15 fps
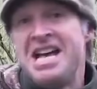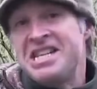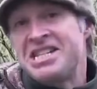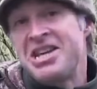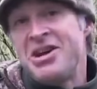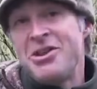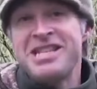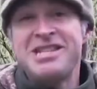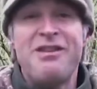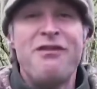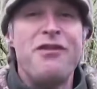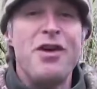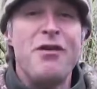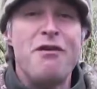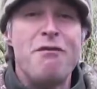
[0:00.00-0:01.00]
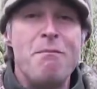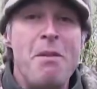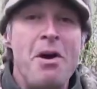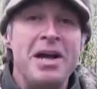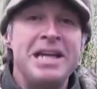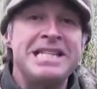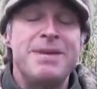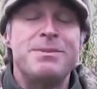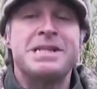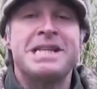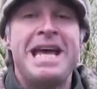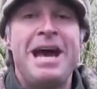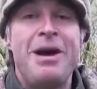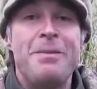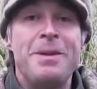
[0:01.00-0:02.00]
So that's a few of my tips to
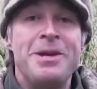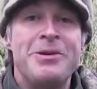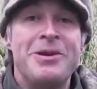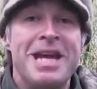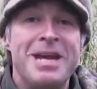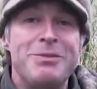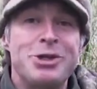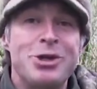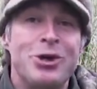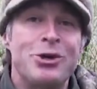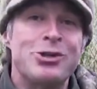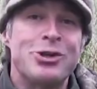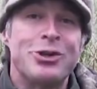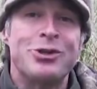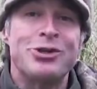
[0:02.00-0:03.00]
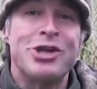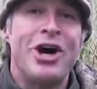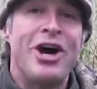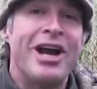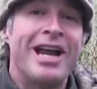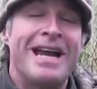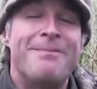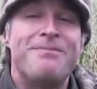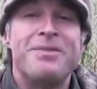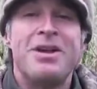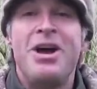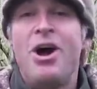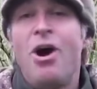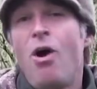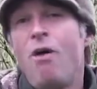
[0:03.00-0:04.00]
help you keep shots on target.
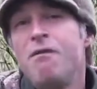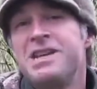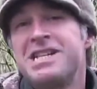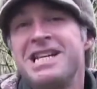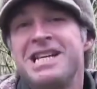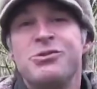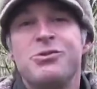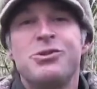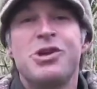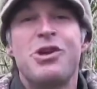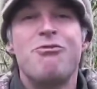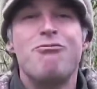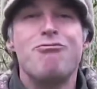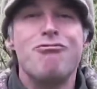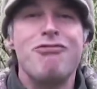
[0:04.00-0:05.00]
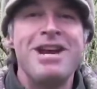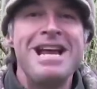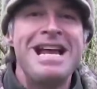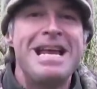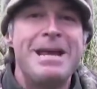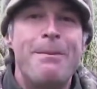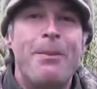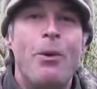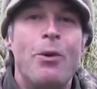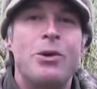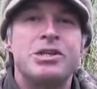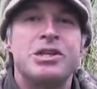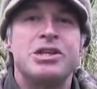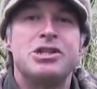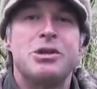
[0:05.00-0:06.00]
Obviously it's also really
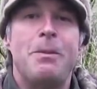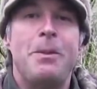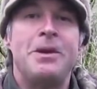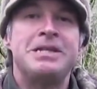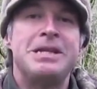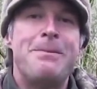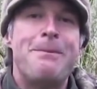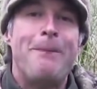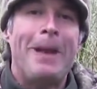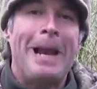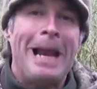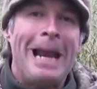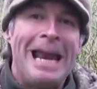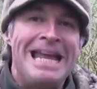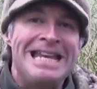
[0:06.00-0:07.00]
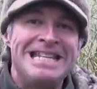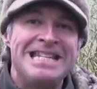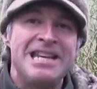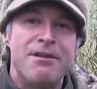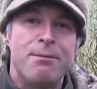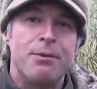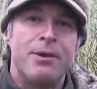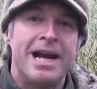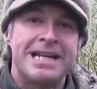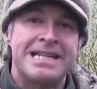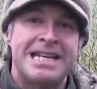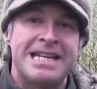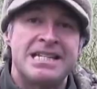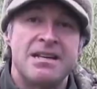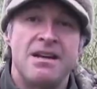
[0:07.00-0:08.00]
important to put in plenty of
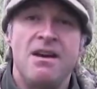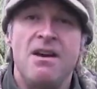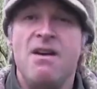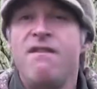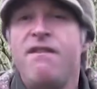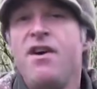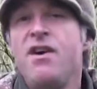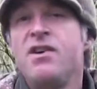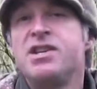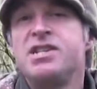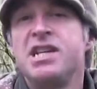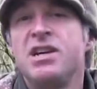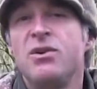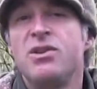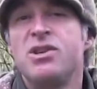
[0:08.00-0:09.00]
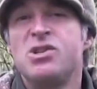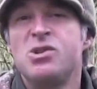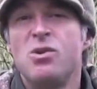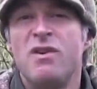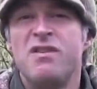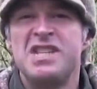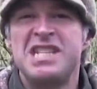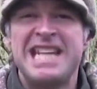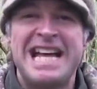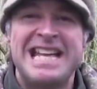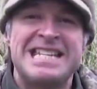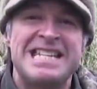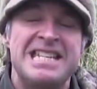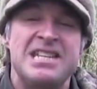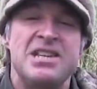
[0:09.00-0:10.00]
practice, focusing on the sort of
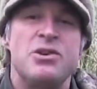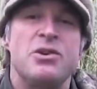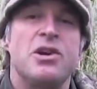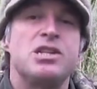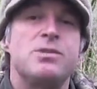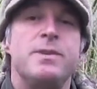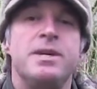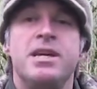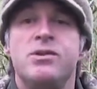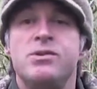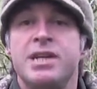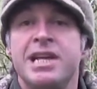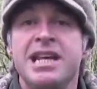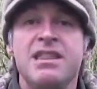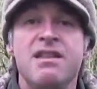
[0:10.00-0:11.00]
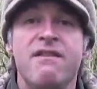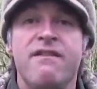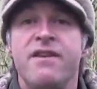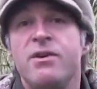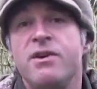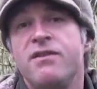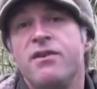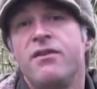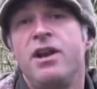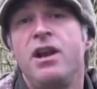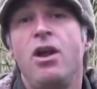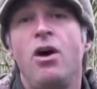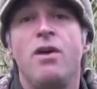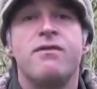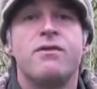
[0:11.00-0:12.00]
stances that you're going to be using in the field if you're a
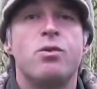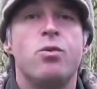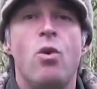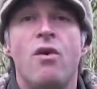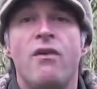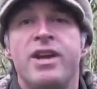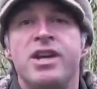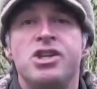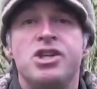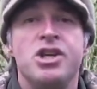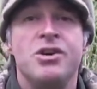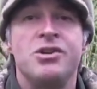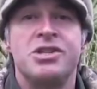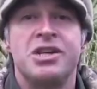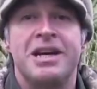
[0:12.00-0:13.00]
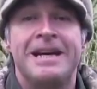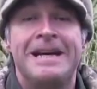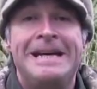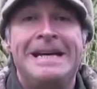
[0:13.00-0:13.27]
live quarry shooter.